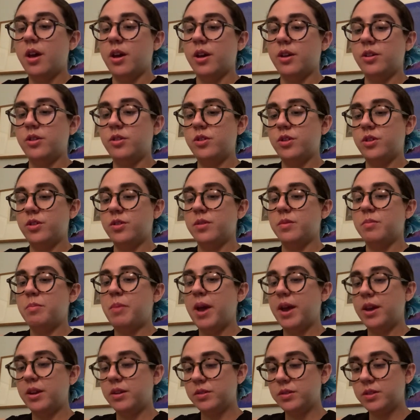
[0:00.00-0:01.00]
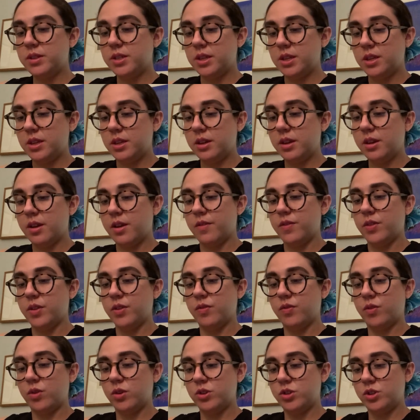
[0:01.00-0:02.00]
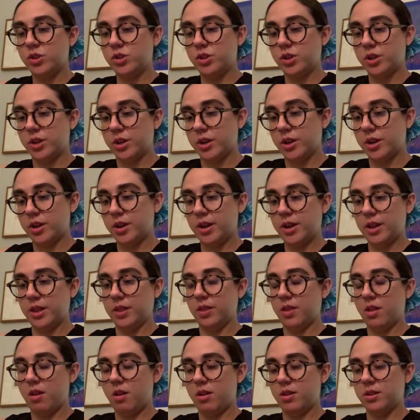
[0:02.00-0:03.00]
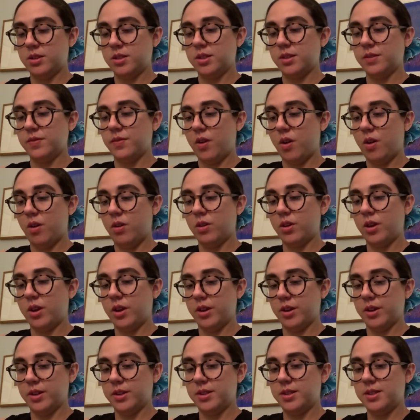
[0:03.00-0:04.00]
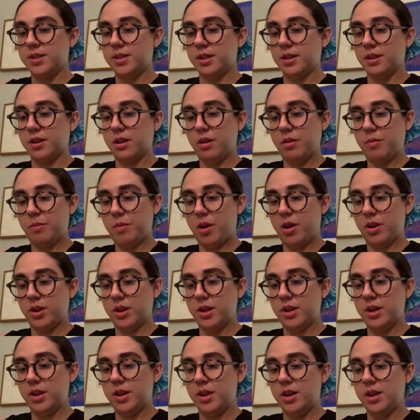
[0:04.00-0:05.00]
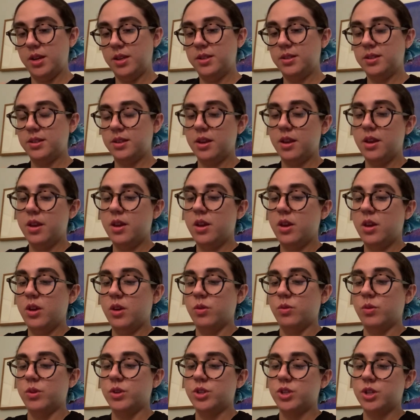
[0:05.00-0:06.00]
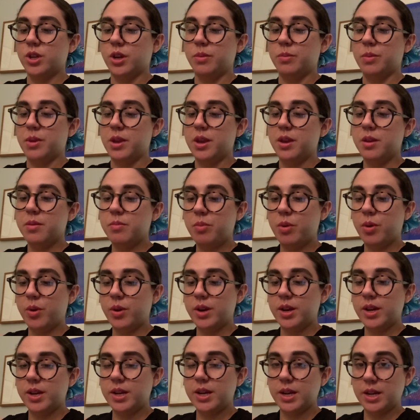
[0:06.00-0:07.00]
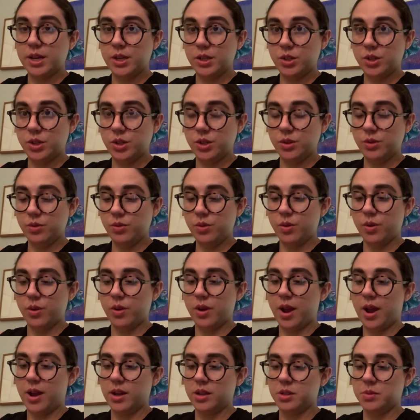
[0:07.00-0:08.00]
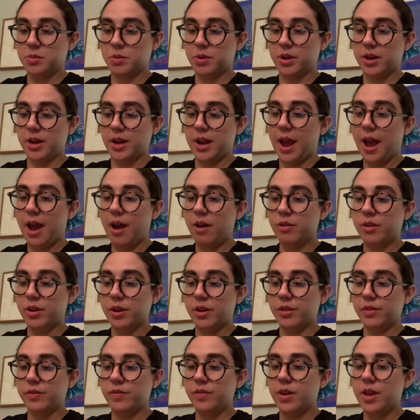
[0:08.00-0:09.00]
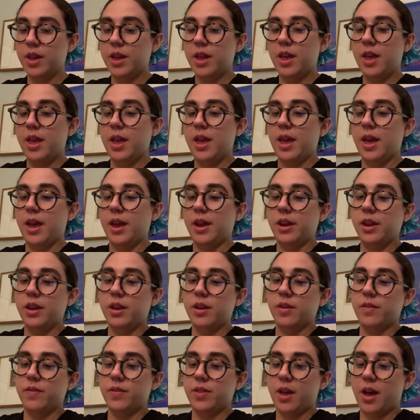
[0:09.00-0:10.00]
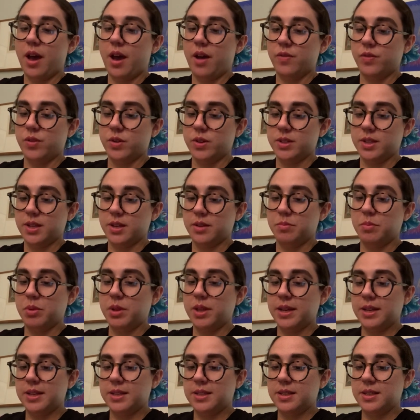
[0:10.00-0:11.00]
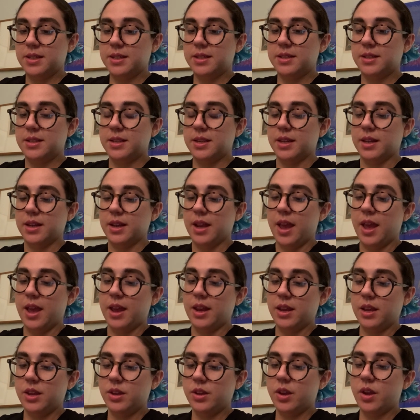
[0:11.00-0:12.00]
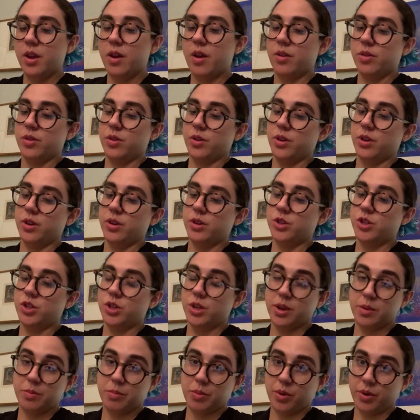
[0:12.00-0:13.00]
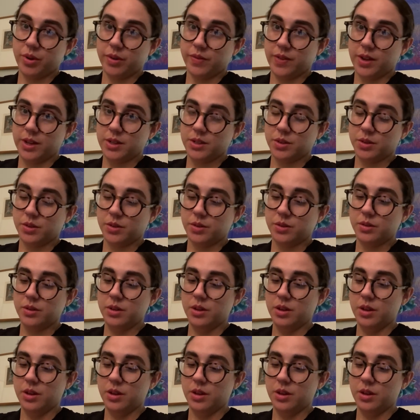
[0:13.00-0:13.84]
under the penalty of the forfeiture and loss of all goods and commodities which shall be imported into or exported out of any of the aforesaid places in any other ship or vessel.